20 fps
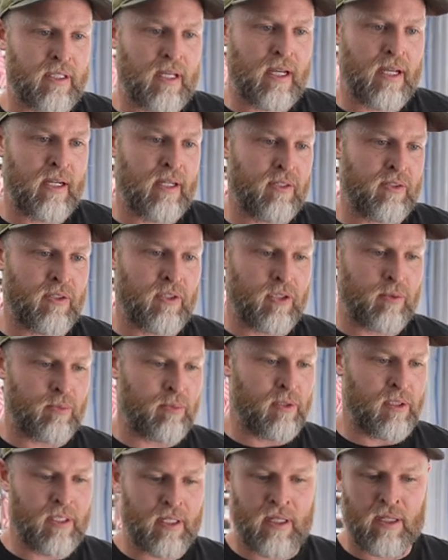guys. There's
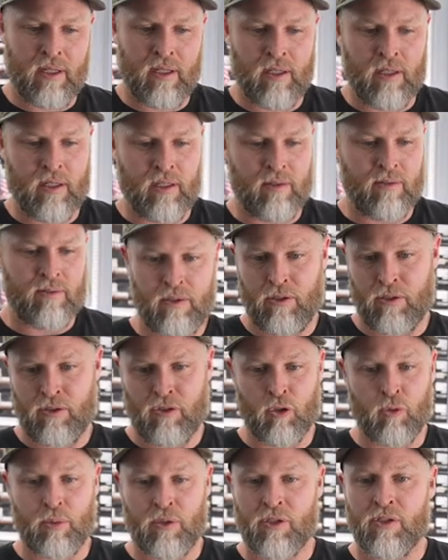plenty of, they're
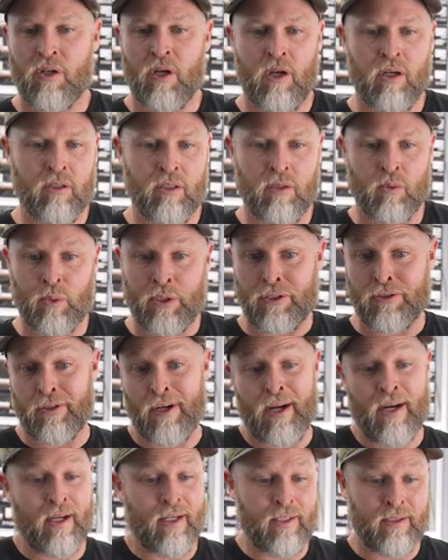super solid. We
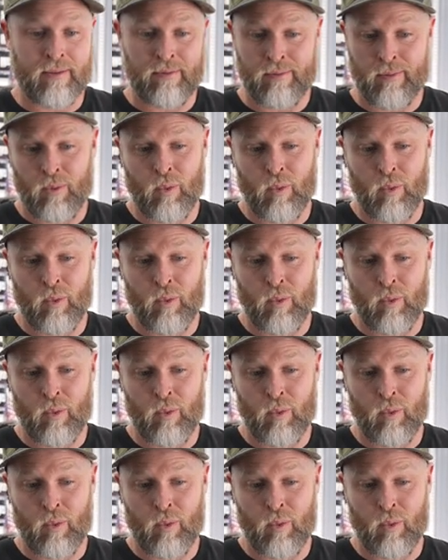grind,